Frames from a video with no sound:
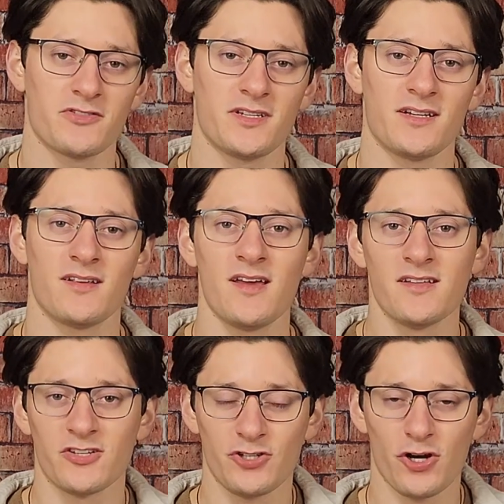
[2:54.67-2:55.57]
routine
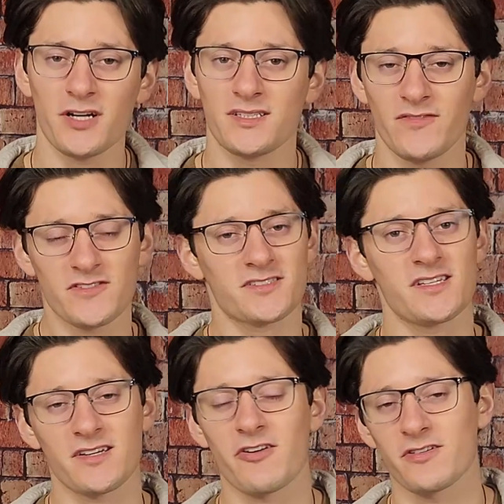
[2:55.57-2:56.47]
to target different
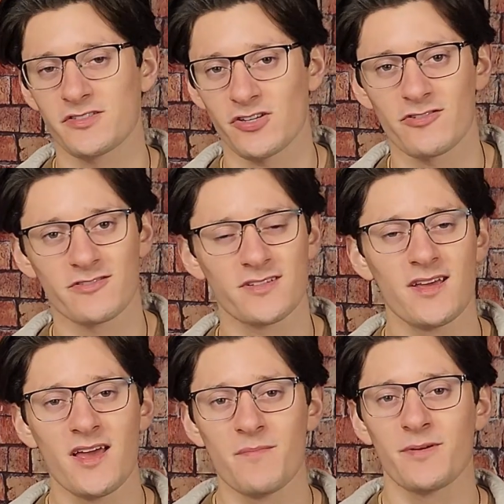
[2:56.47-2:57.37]
skincare concerns,
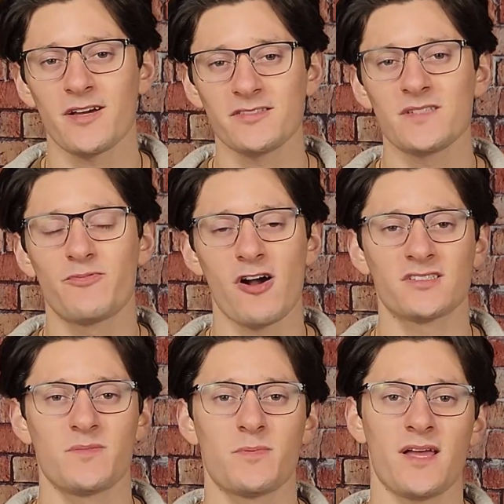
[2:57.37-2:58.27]
because these products
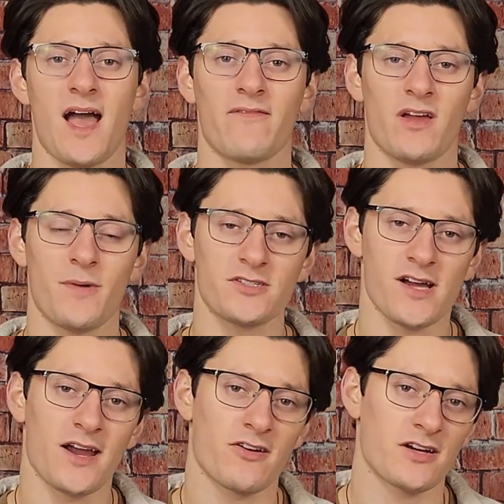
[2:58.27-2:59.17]
typically have a much
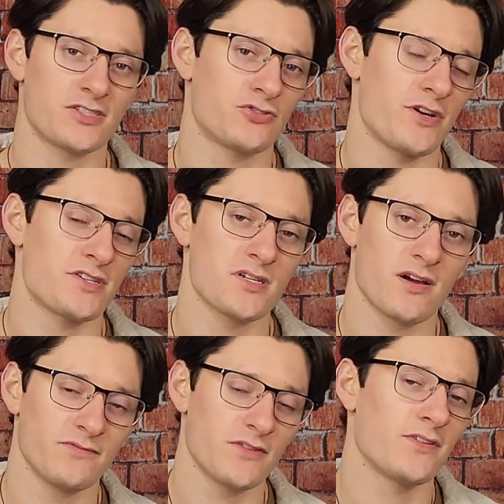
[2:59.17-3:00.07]
higher concentration
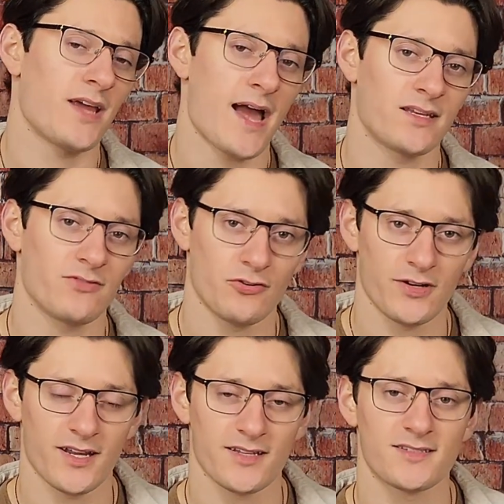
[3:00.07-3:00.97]
of different active
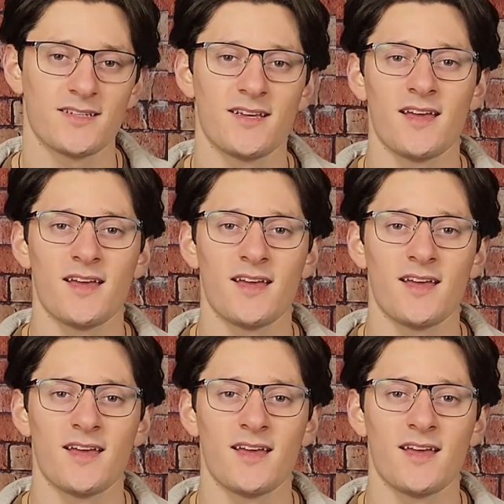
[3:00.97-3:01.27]
ingredients.